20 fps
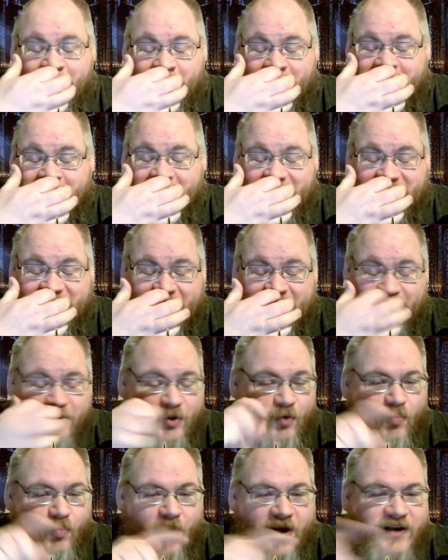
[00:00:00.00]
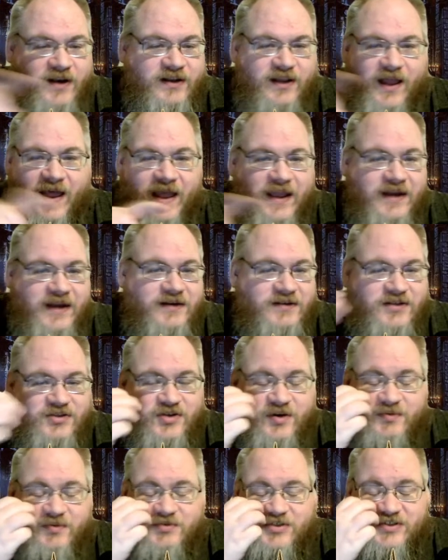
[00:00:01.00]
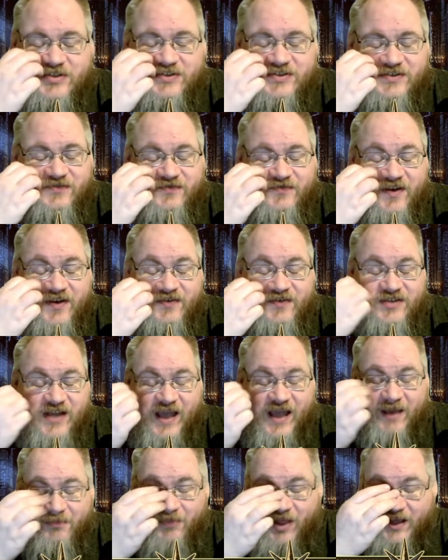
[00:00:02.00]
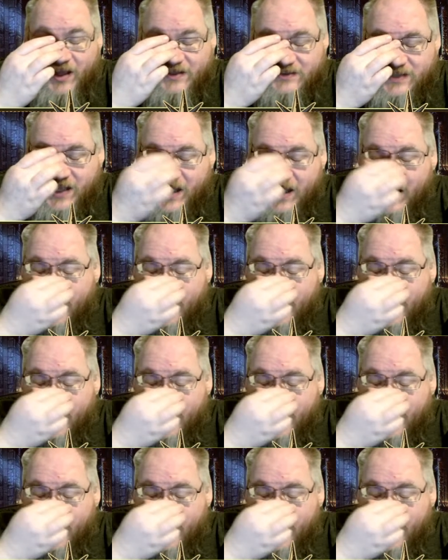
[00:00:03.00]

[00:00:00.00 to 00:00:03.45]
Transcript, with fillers: which was just simple one line descriptions of, of stat blocks.